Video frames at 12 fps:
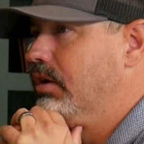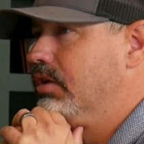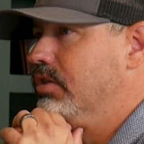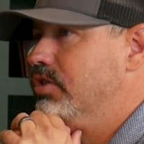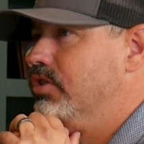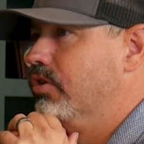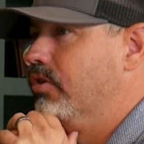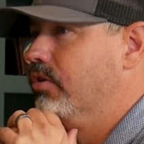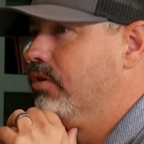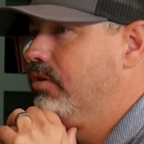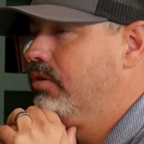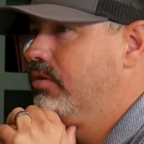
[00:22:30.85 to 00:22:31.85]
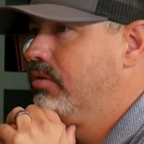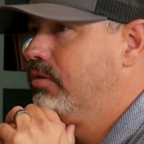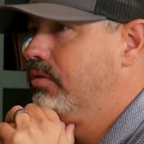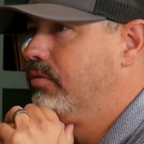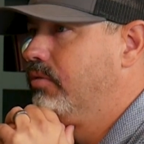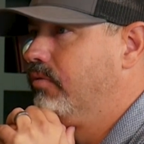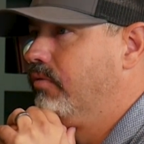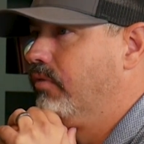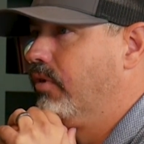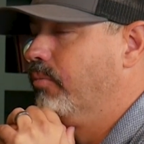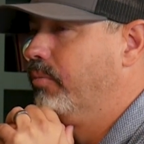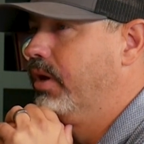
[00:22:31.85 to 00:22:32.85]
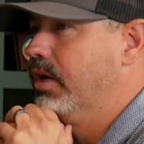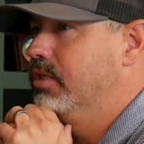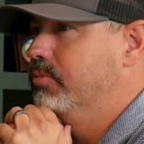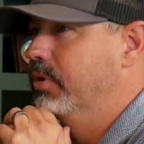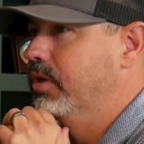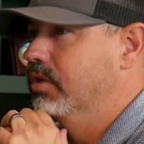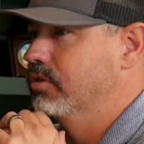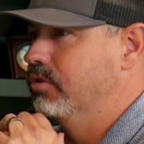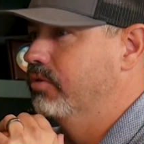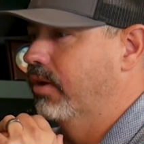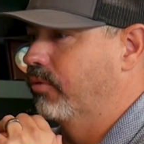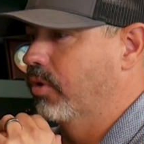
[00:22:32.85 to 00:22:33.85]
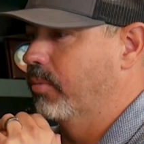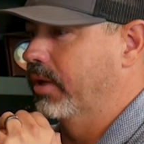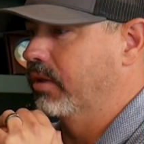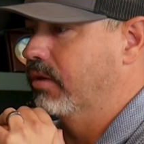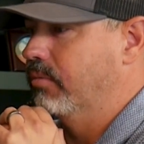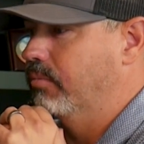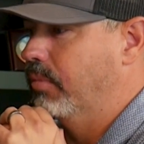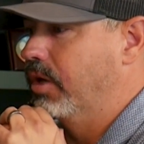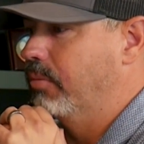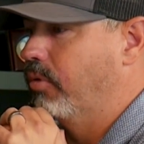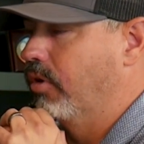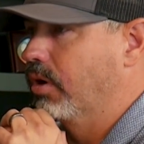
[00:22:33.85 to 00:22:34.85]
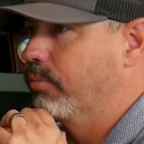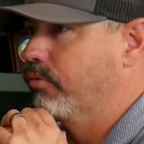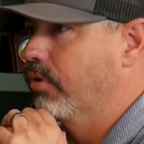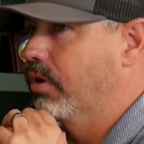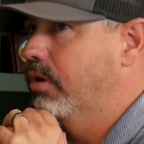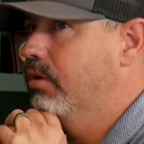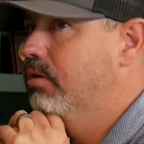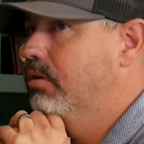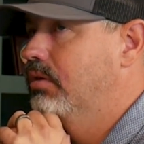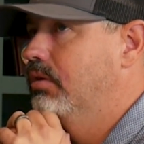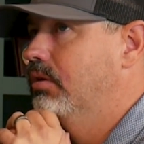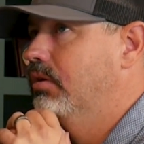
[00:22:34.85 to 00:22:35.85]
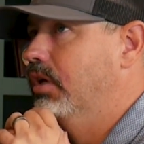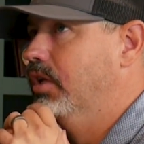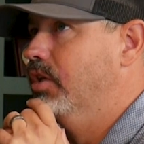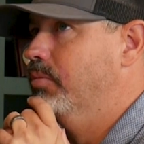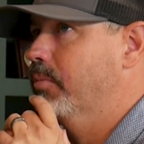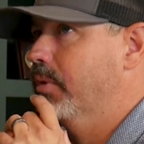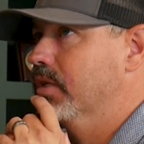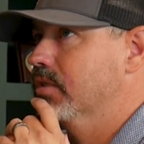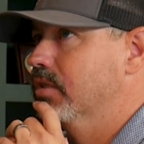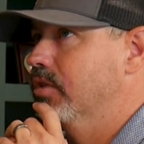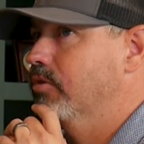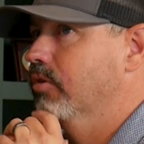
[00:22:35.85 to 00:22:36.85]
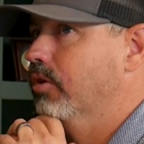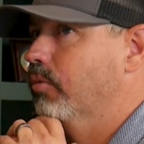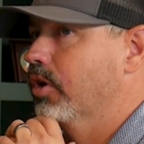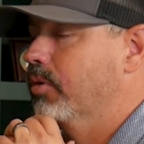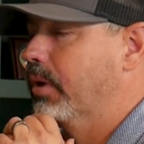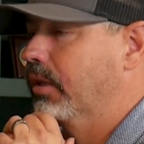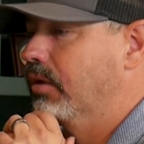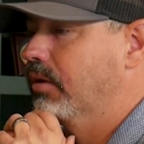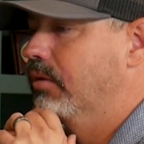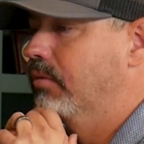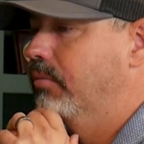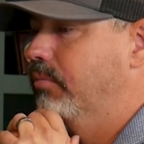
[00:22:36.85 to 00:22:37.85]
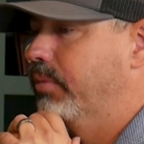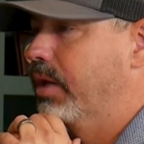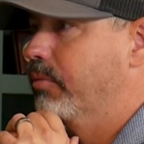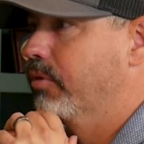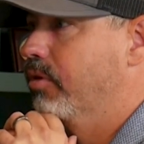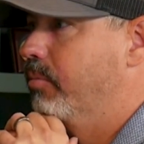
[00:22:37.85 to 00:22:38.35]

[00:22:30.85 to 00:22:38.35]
concern on pets because you do have to worry about the money part up front. In human medicine, you really worry about the payment on the